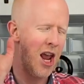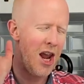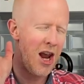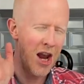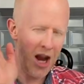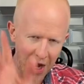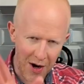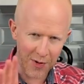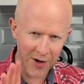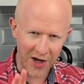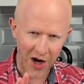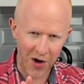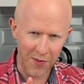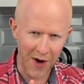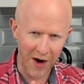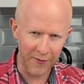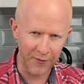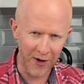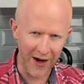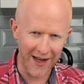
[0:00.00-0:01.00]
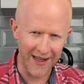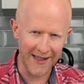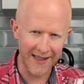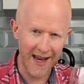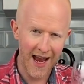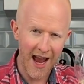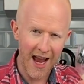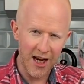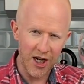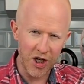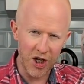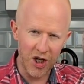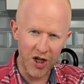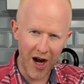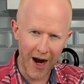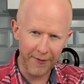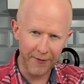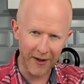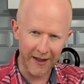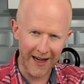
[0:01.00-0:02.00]
Here we go, my friends.
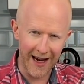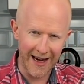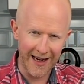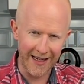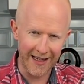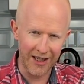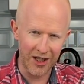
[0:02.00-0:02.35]
Jaffa Cake